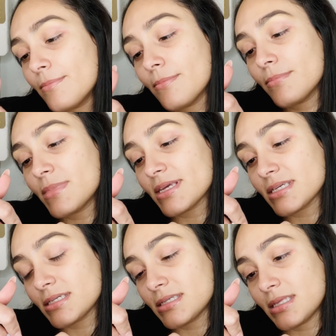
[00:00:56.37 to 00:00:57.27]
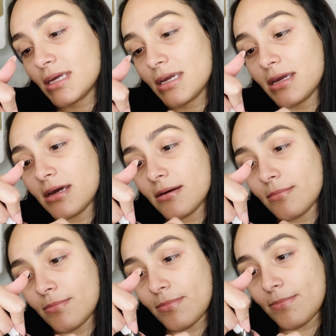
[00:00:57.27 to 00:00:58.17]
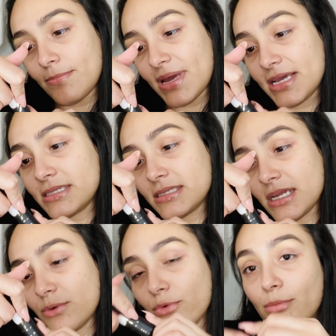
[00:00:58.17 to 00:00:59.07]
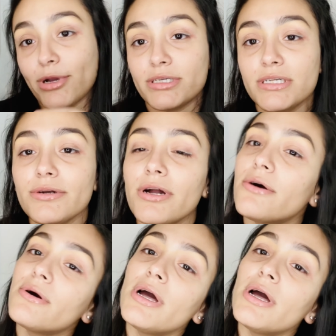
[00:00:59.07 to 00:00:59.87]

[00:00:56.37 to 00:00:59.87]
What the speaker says: This is the base in Rumor Zero.